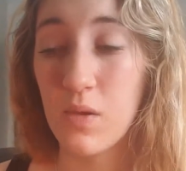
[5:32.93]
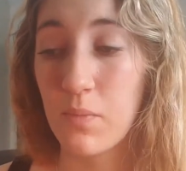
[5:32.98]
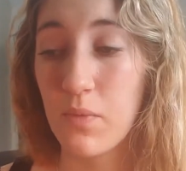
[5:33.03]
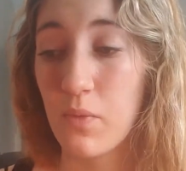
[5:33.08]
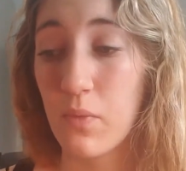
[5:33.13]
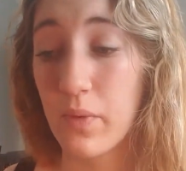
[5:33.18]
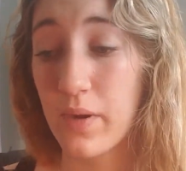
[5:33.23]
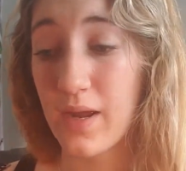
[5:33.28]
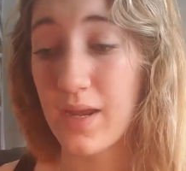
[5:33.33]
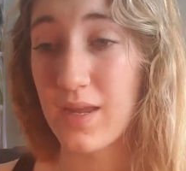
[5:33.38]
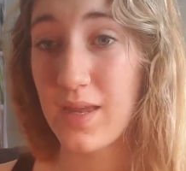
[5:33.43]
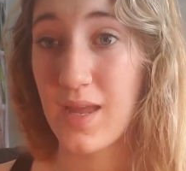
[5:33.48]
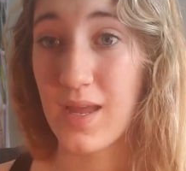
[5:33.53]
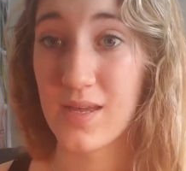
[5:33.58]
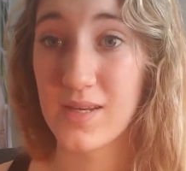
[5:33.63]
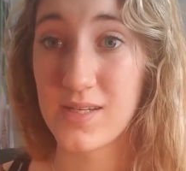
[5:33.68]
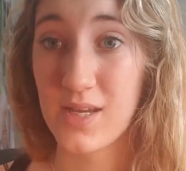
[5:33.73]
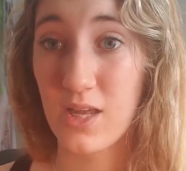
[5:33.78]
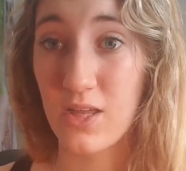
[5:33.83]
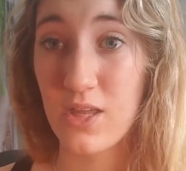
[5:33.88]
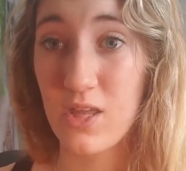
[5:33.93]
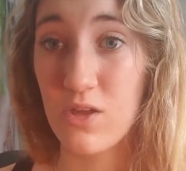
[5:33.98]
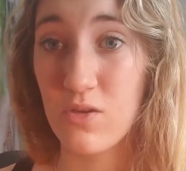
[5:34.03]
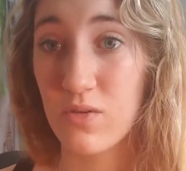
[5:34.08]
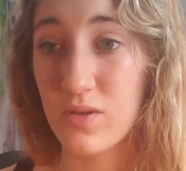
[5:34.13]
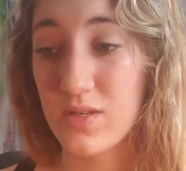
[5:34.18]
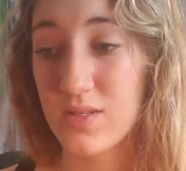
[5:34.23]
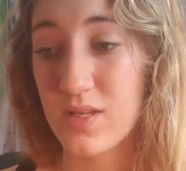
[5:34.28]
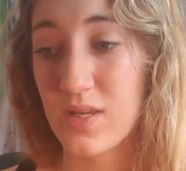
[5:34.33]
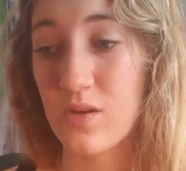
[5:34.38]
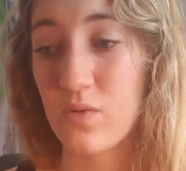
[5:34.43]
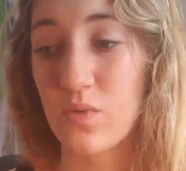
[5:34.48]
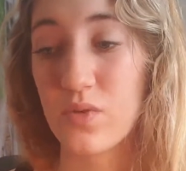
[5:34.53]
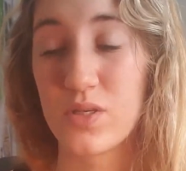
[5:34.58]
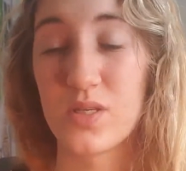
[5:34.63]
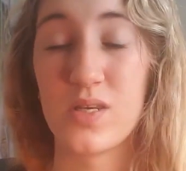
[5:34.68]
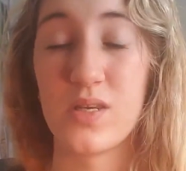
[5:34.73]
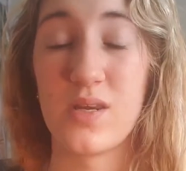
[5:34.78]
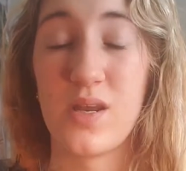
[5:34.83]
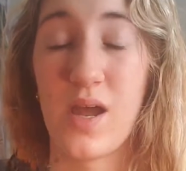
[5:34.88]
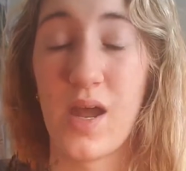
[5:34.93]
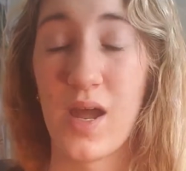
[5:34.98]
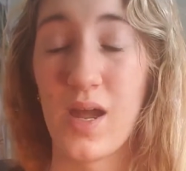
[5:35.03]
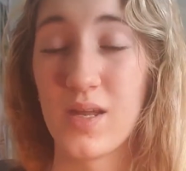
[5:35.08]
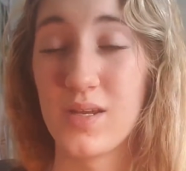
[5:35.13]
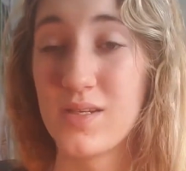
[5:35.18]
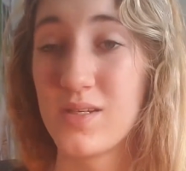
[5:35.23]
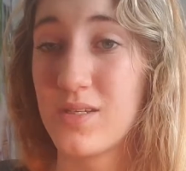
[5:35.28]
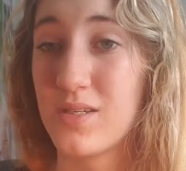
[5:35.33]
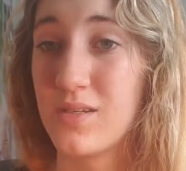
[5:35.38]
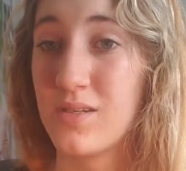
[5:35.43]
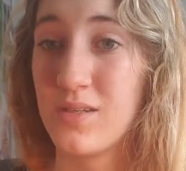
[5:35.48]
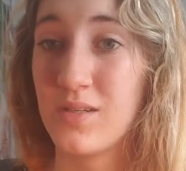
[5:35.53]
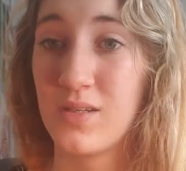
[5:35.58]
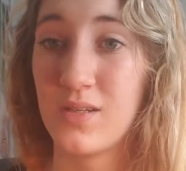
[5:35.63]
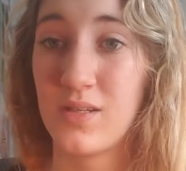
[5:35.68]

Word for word: But what I can tell you is that it was not